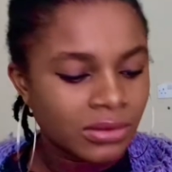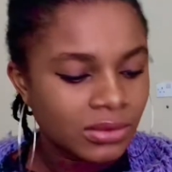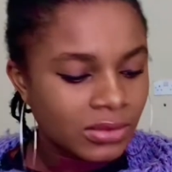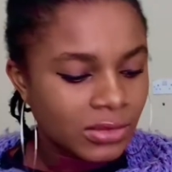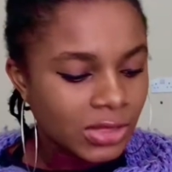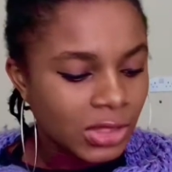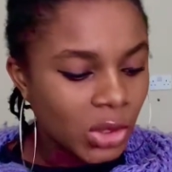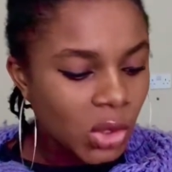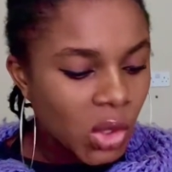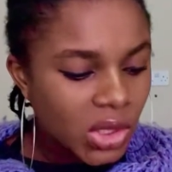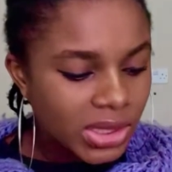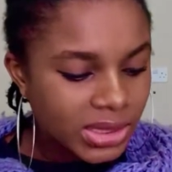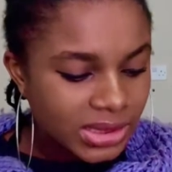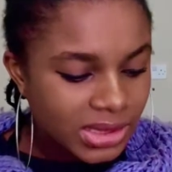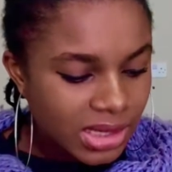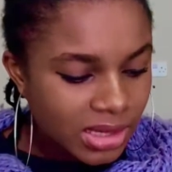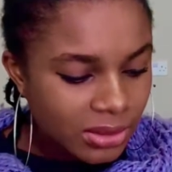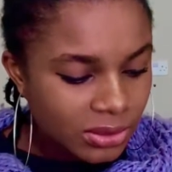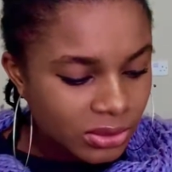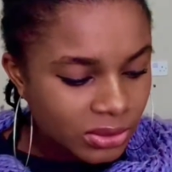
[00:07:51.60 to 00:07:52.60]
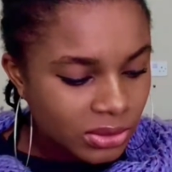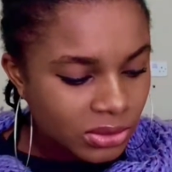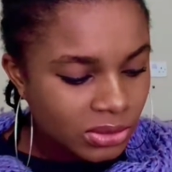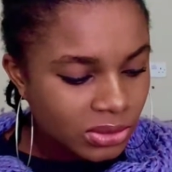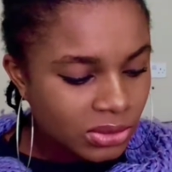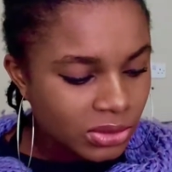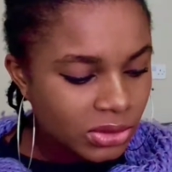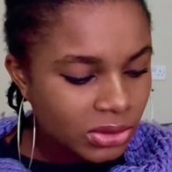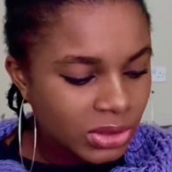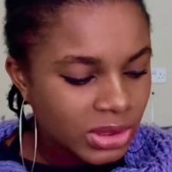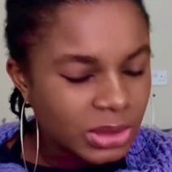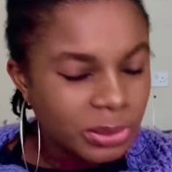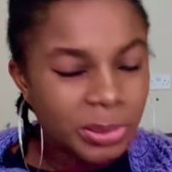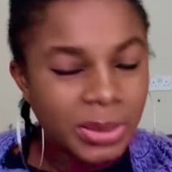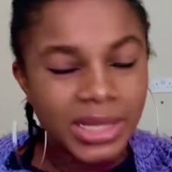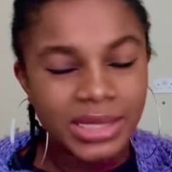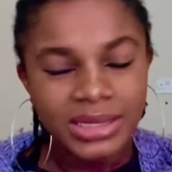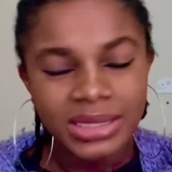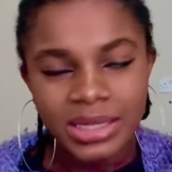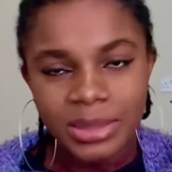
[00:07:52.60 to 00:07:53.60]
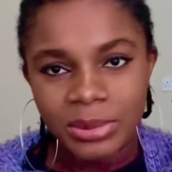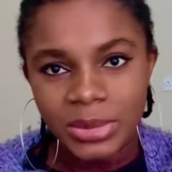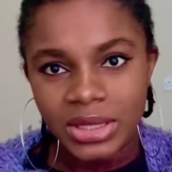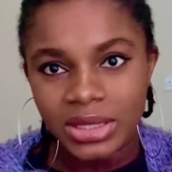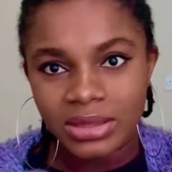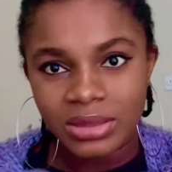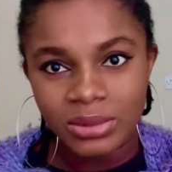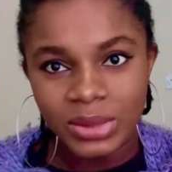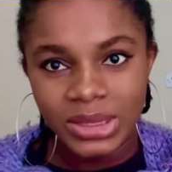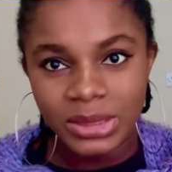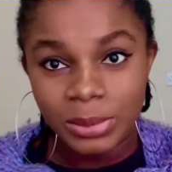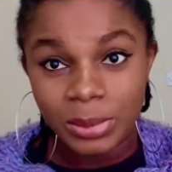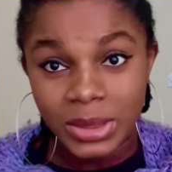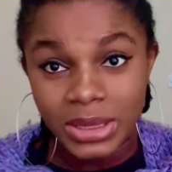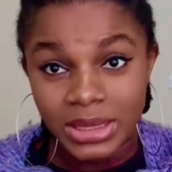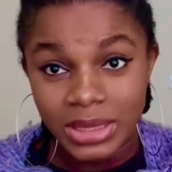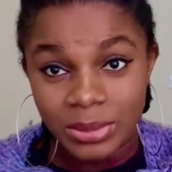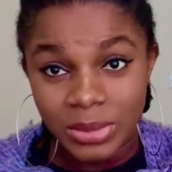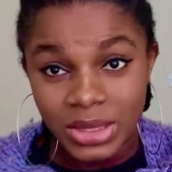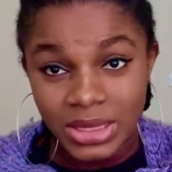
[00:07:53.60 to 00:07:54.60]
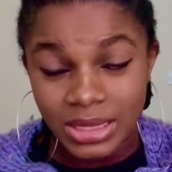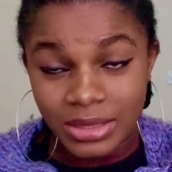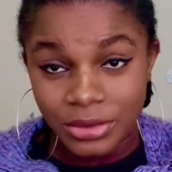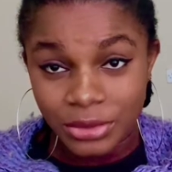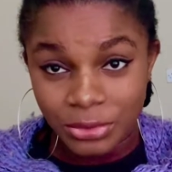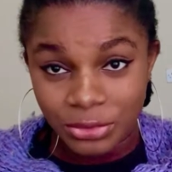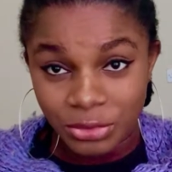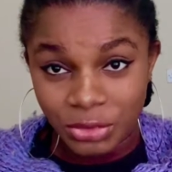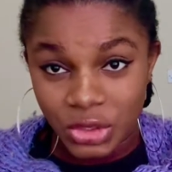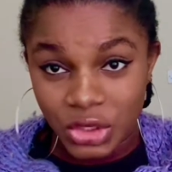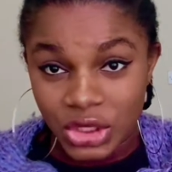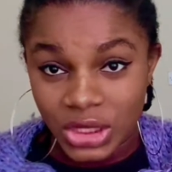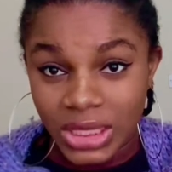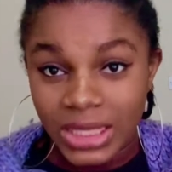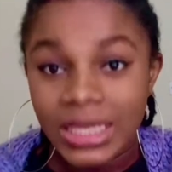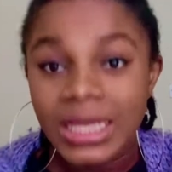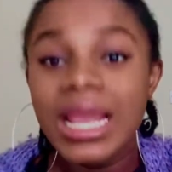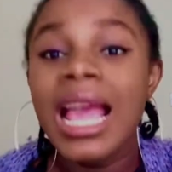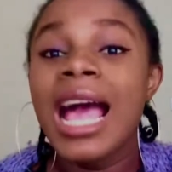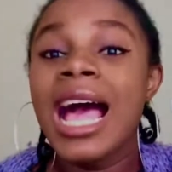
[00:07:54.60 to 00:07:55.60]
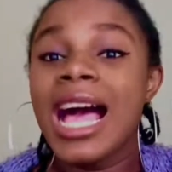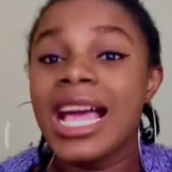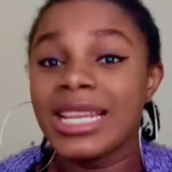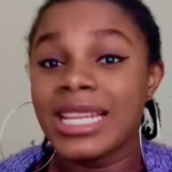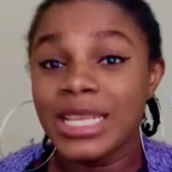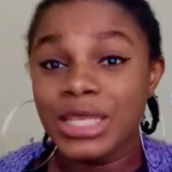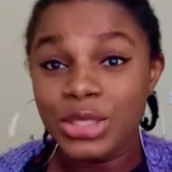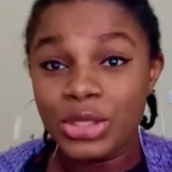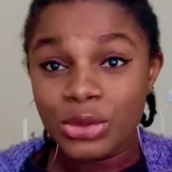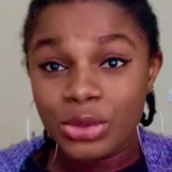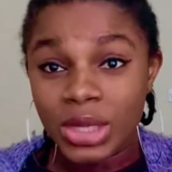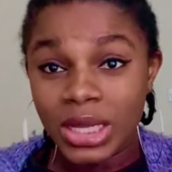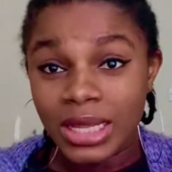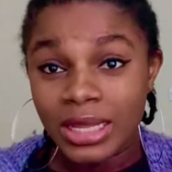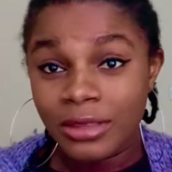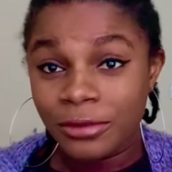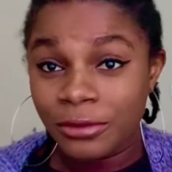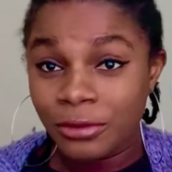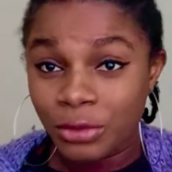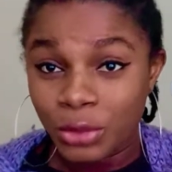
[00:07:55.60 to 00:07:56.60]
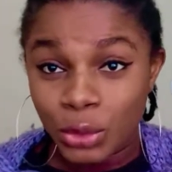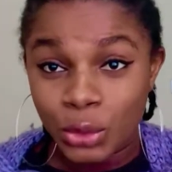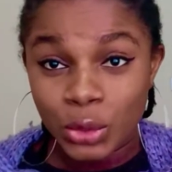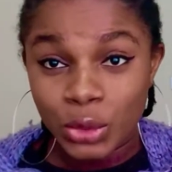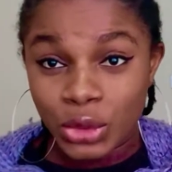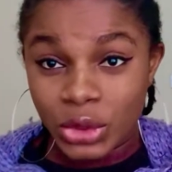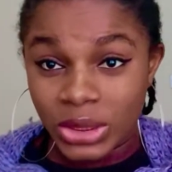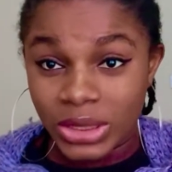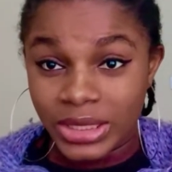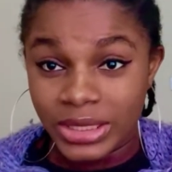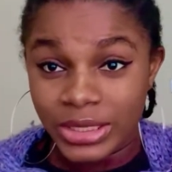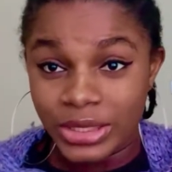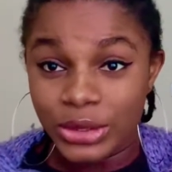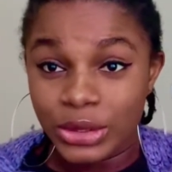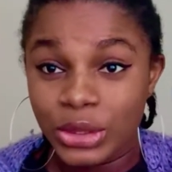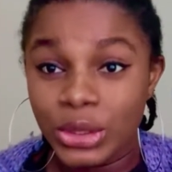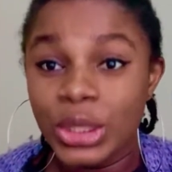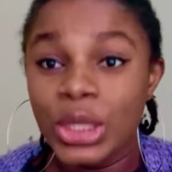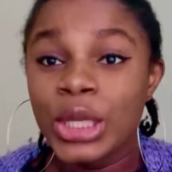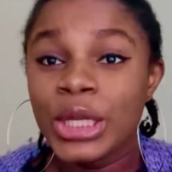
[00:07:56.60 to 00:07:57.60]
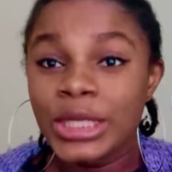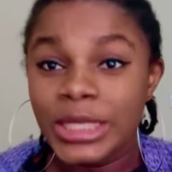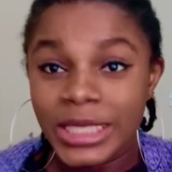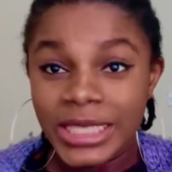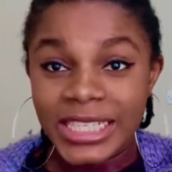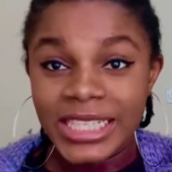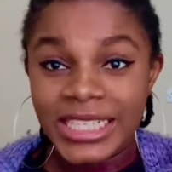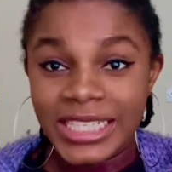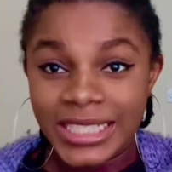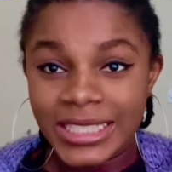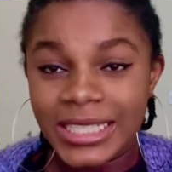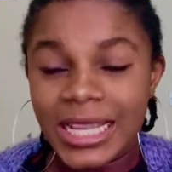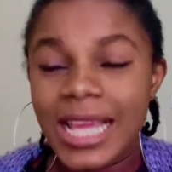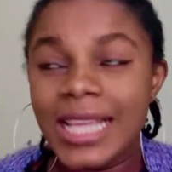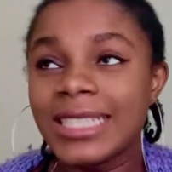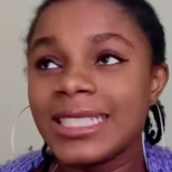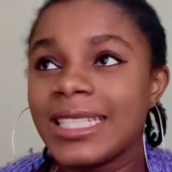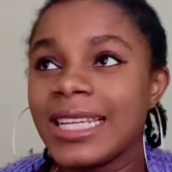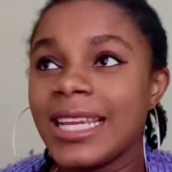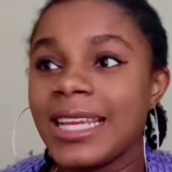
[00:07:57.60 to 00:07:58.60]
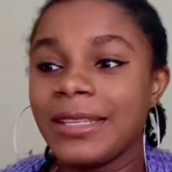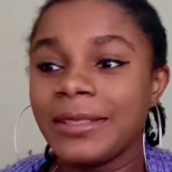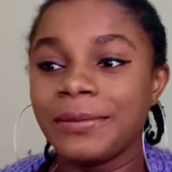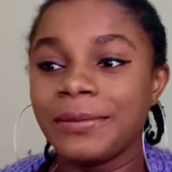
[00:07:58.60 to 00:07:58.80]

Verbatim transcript: lockdown during the pandemic when the pandemic started officially and Nigeria followed the, the, the lead and then